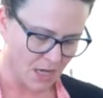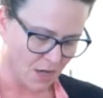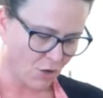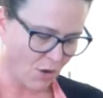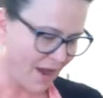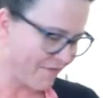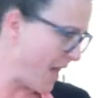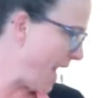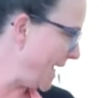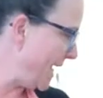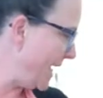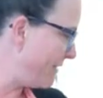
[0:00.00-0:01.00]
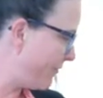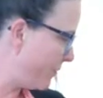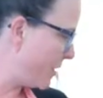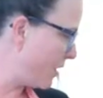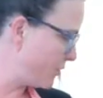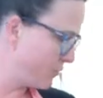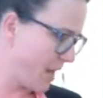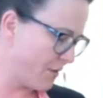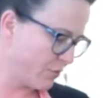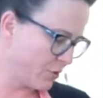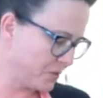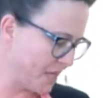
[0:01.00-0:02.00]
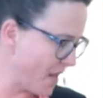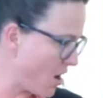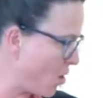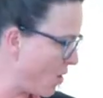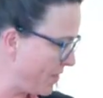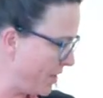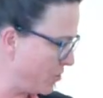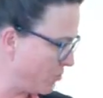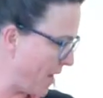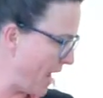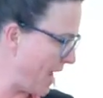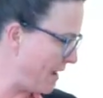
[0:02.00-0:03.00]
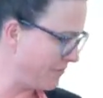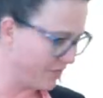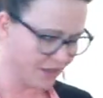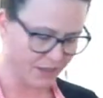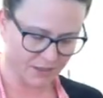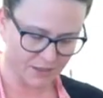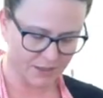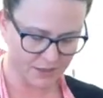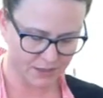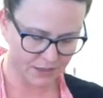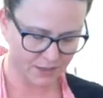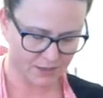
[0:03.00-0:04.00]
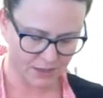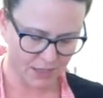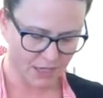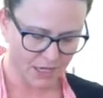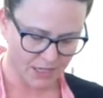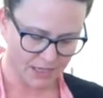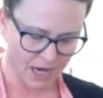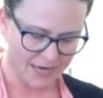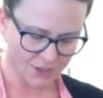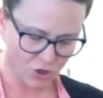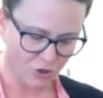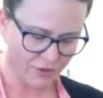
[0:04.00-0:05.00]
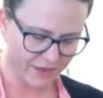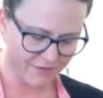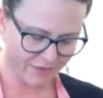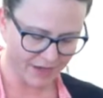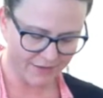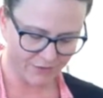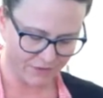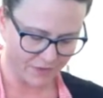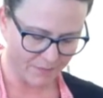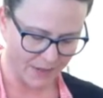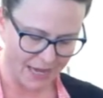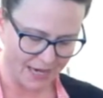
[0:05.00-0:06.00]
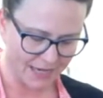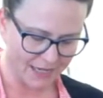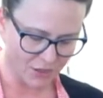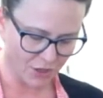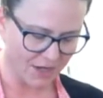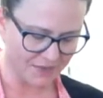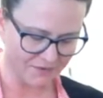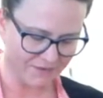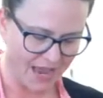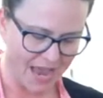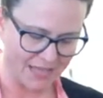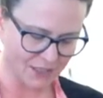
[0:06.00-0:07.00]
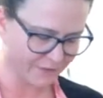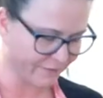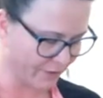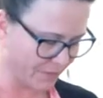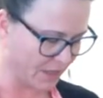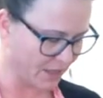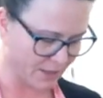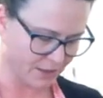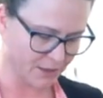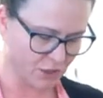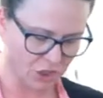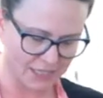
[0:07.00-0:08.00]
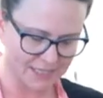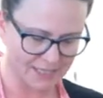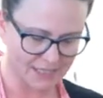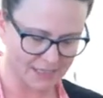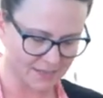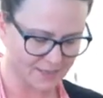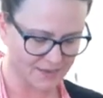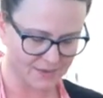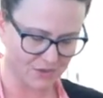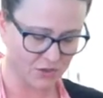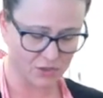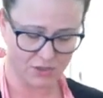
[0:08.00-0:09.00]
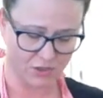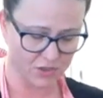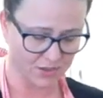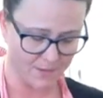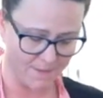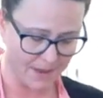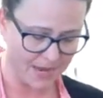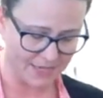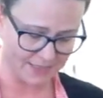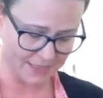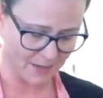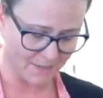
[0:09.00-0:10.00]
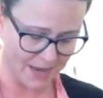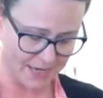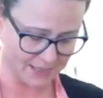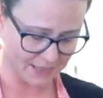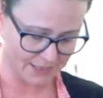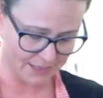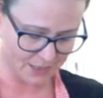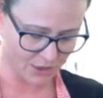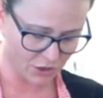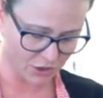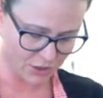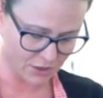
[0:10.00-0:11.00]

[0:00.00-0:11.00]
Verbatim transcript: You'll have that heat from that Rotel, and then you'll have the nice earthy flavor of the bacon. You got the fats from the cheeses. It's just an amazing, amazing dish.